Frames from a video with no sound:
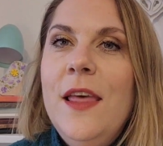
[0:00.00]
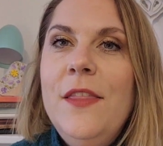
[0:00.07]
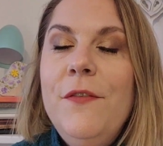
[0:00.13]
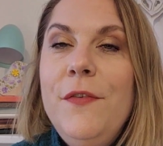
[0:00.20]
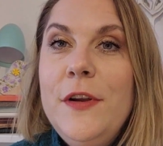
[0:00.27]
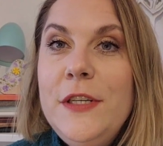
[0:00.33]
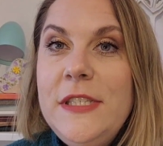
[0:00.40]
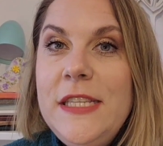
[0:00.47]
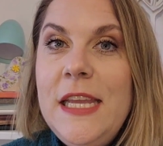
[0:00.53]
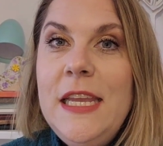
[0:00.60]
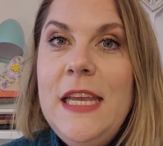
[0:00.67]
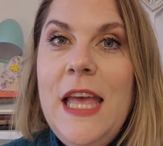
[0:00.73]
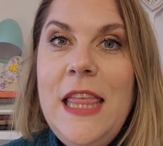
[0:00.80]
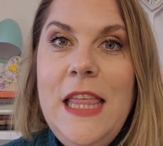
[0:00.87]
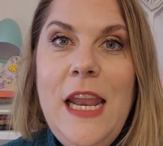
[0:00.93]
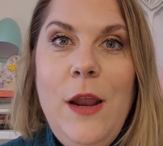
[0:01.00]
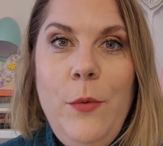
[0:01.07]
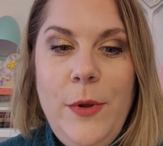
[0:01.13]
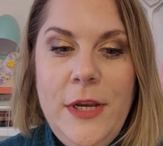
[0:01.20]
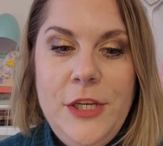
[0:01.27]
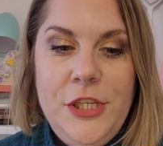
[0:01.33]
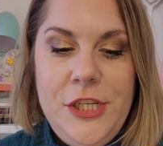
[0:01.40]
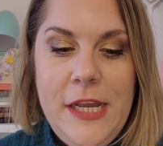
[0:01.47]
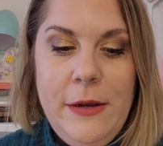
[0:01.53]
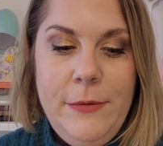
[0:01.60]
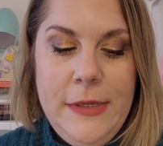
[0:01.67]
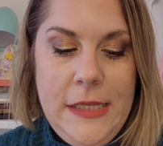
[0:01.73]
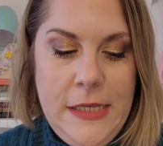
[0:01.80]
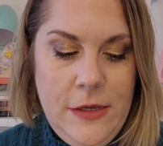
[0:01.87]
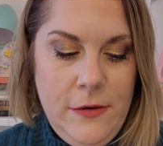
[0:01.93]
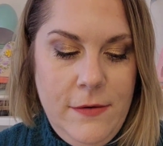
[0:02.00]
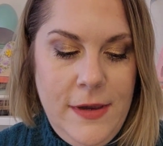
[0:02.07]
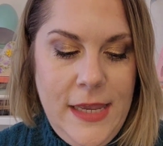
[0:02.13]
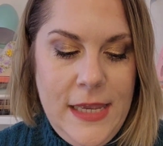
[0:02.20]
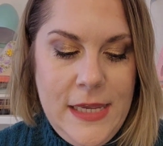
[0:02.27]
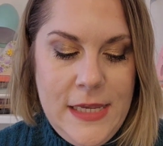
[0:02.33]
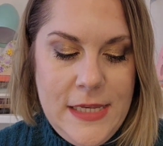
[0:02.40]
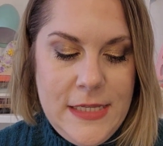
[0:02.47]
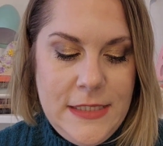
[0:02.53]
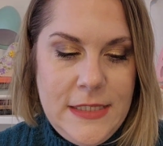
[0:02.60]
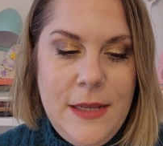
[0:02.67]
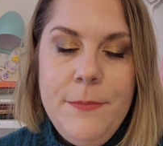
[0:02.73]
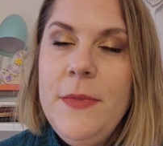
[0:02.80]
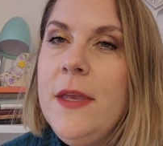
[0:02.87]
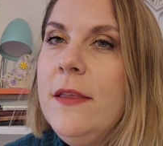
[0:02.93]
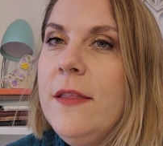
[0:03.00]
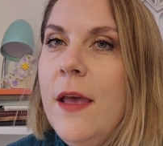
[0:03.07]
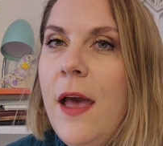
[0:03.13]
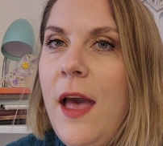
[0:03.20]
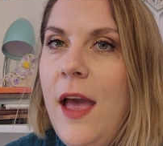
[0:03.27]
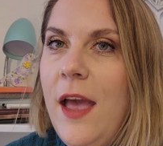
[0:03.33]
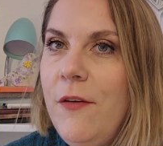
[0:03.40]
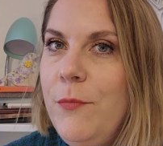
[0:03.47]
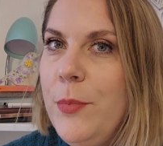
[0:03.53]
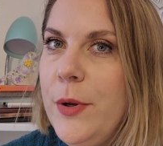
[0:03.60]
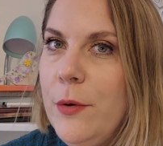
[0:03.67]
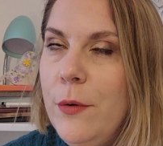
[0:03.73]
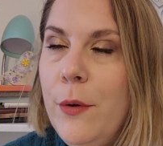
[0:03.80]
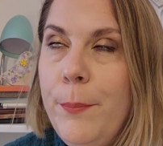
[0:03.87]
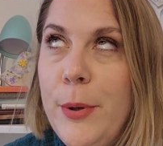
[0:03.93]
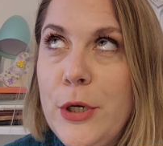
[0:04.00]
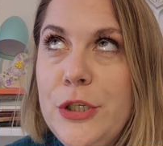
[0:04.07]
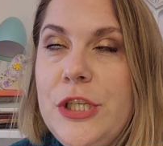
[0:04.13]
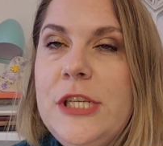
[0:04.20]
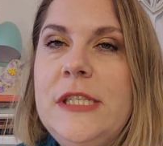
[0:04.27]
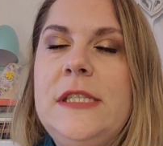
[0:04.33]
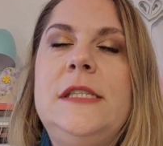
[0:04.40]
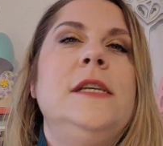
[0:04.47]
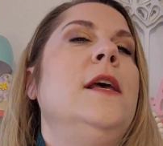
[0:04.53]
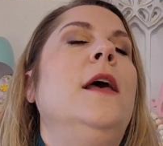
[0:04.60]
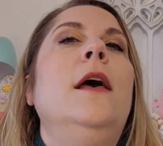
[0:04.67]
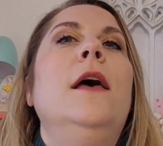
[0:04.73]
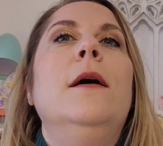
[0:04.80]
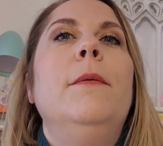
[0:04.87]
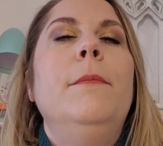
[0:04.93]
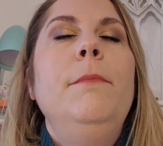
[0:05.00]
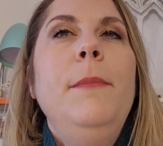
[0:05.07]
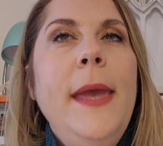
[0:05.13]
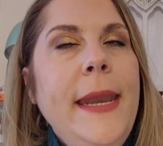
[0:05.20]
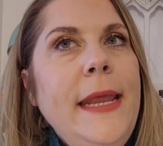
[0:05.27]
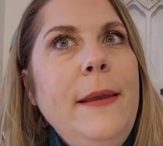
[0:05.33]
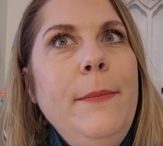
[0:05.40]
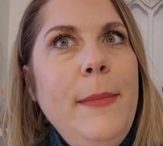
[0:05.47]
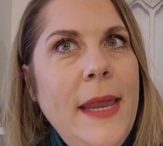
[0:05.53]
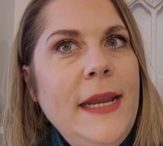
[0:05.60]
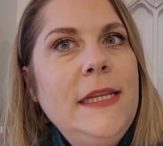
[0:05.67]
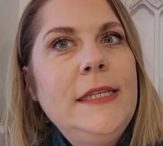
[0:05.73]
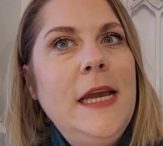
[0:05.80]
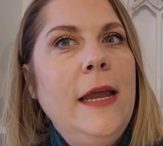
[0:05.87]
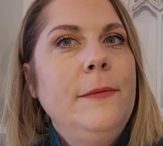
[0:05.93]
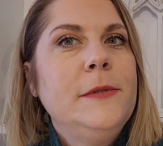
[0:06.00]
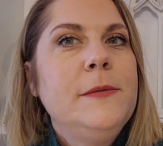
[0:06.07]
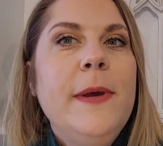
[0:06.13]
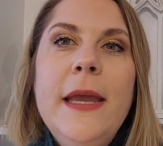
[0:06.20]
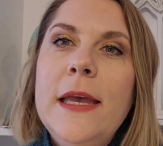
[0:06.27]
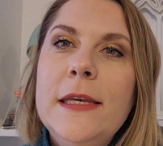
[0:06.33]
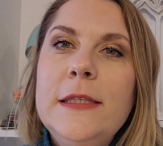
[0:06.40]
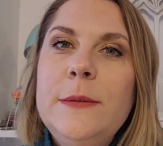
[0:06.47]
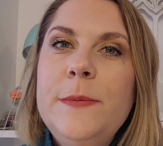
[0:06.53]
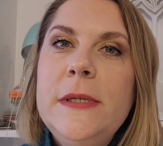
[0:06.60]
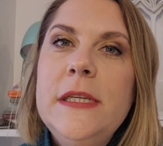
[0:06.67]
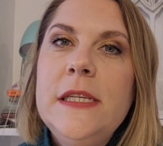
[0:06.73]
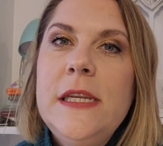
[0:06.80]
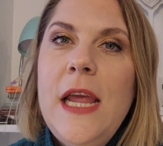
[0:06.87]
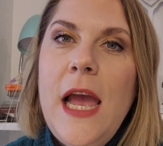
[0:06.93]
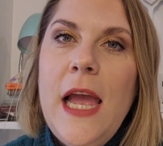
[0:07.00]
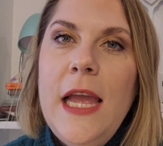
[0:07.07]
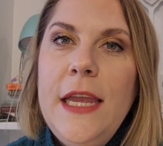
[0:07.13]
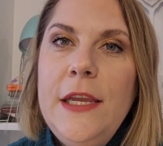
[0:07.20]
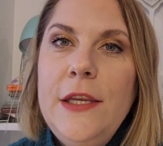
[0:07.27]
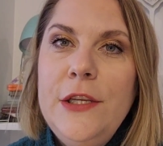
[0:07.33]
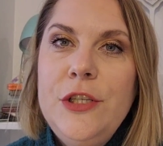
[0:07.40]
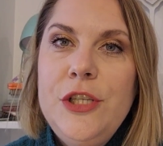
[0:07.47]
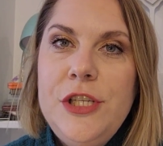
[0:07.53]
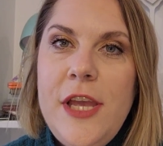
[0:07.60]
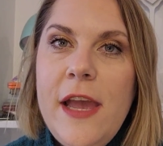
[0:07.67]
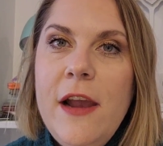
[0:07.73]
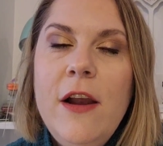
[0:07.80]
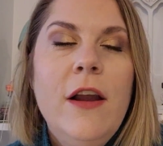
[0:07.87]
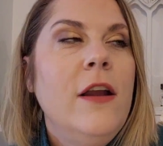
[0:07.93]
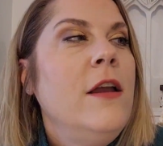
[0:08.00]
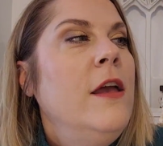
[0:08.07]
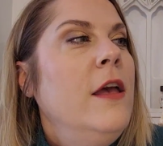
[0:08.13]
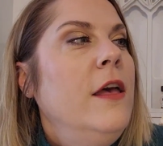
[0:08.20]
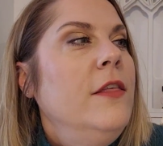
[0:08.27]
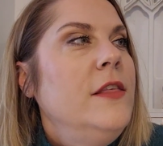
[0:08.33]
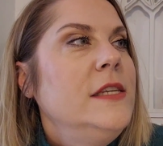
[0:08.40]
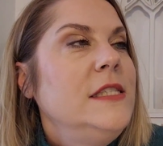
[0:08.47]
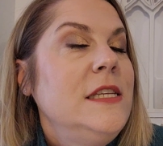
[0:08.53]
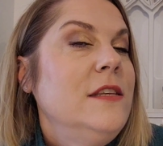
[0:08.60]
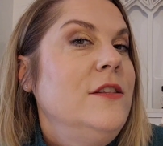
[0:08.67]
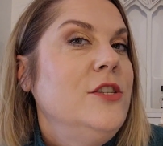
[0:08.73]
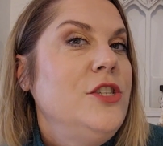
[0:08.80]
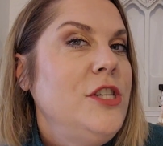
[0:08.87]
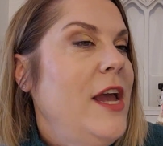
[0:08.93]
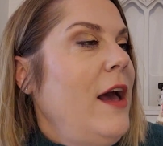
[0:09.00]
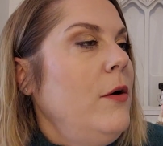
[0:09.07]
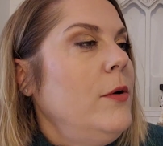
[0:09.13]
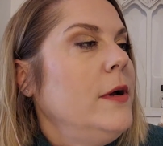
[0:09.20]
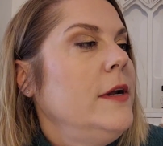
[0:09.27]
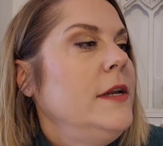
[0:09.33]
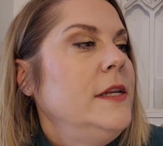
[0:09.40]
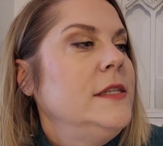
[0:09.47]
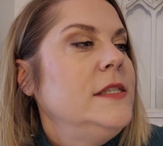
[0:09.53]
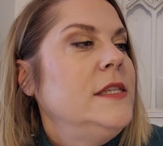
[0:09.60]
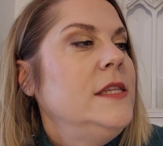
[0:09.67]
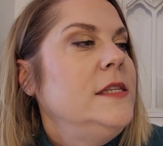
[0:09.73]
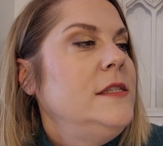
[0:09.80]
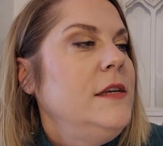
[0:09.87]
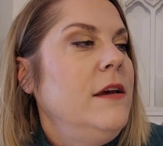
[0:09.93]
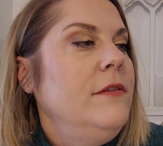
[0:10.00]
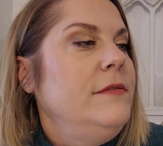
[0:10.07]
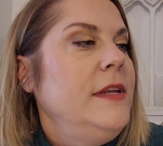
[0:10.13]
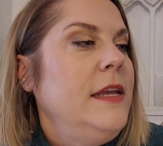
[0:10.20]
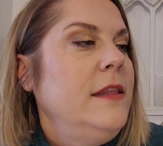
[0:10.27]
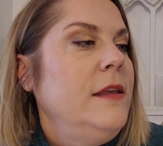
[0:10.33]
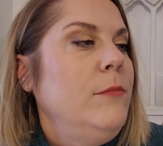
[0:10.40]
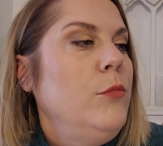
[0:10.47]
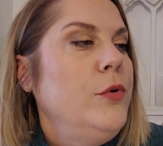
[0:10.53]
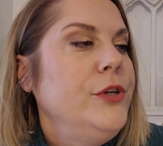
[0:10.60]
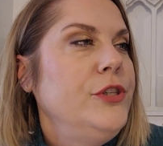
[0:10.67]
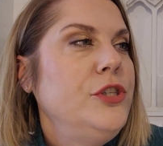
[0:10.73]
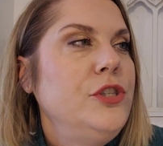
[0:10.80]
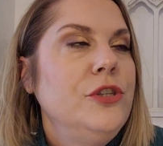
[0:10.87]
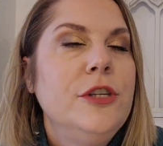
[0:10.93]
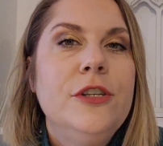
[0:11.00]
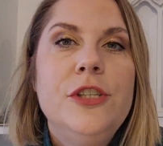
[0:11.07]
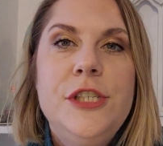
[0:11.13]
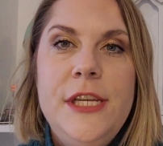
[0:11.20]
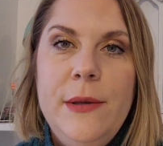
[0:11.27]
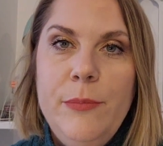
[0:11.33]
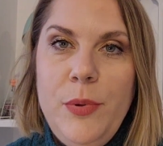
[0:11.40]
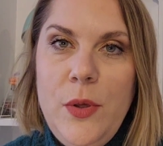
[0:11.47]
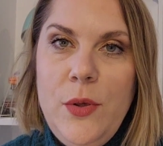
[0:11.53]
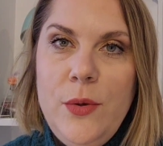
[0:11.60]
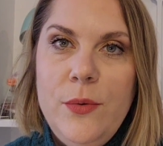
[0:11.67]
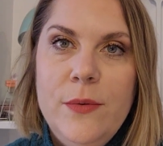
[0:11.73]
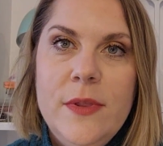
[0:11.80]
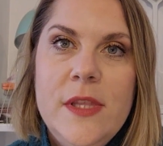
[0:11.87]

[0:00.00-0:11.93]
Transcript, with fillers: The first thing that I want to share with you is something that I have purchased many times. My husband and I share this in the shower, and it's the Dove Daily Moisture Shampoo.